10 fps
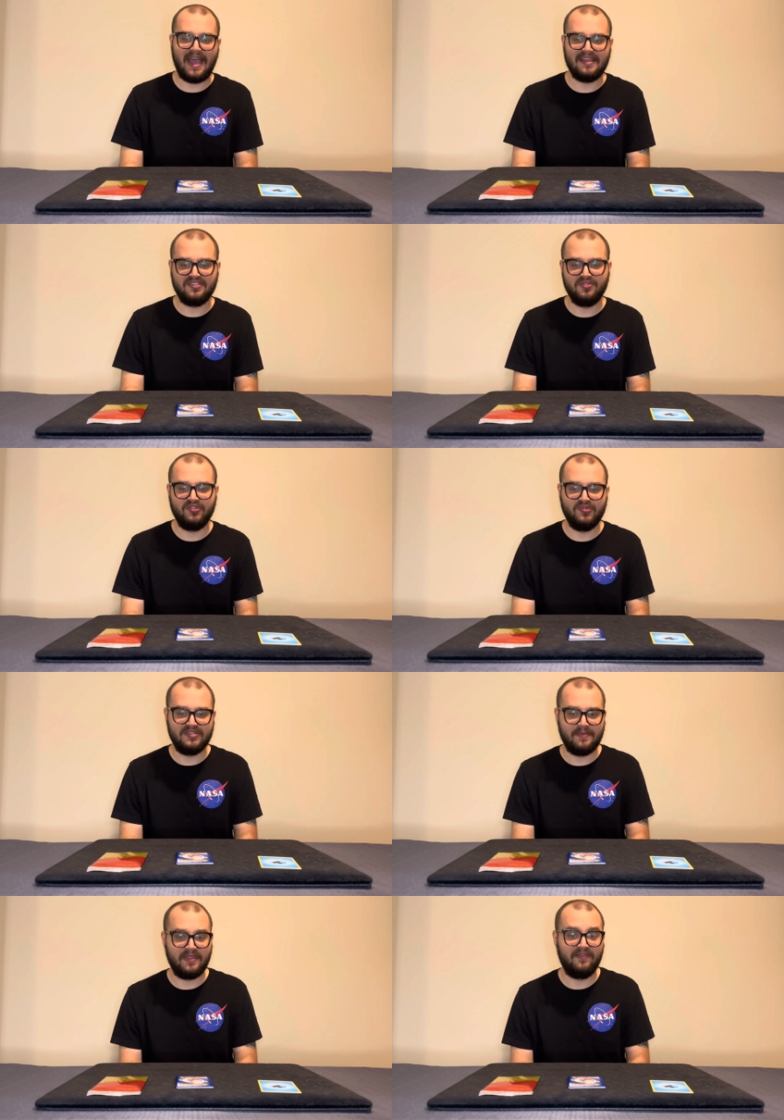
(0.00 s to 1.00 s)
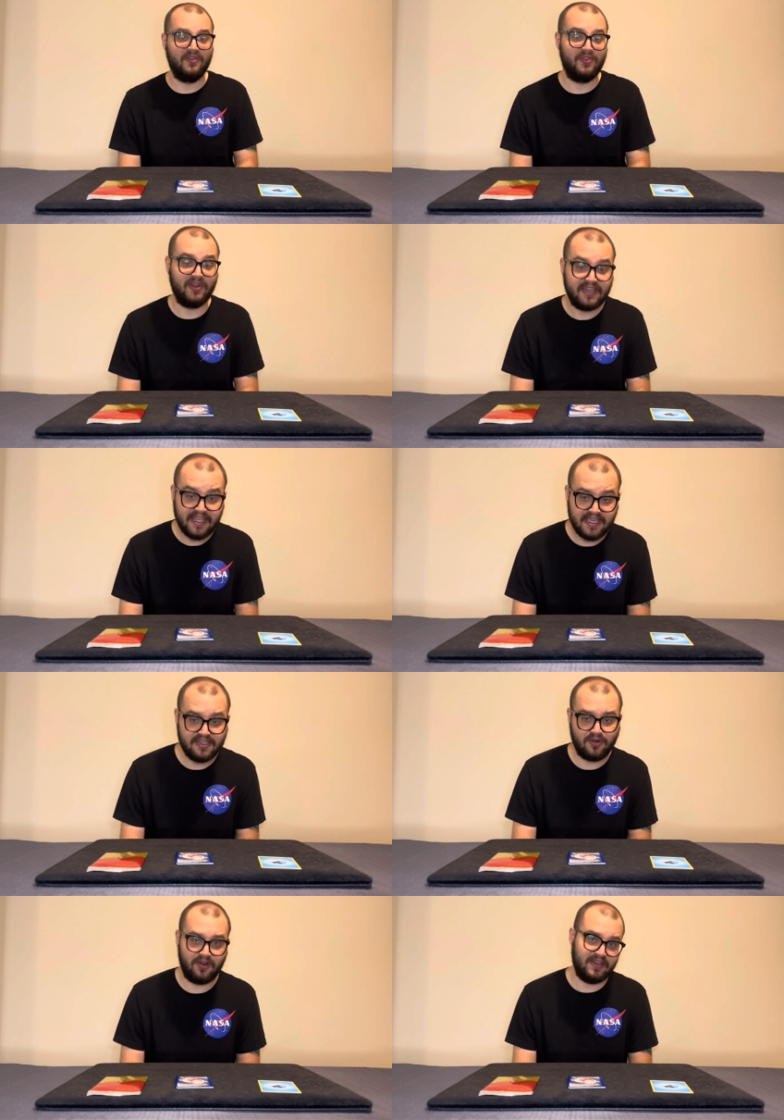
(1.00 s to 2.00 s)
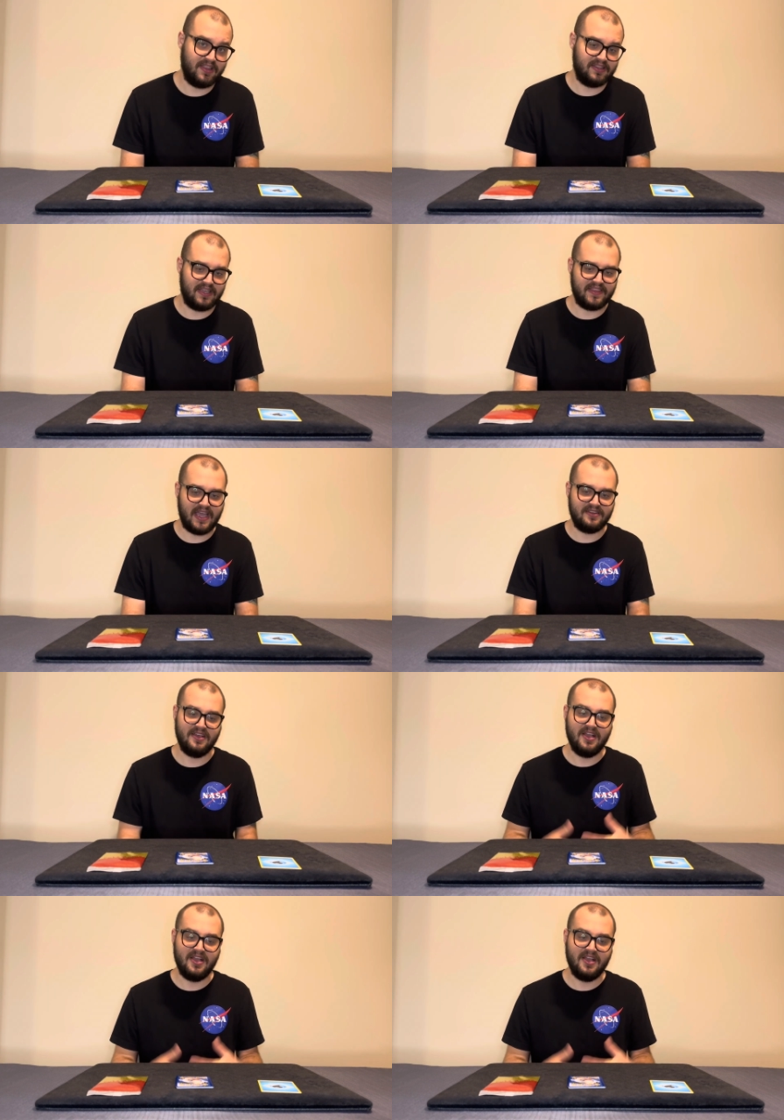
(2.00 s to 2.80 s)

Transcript: asks you to do something for their kid or anything like that.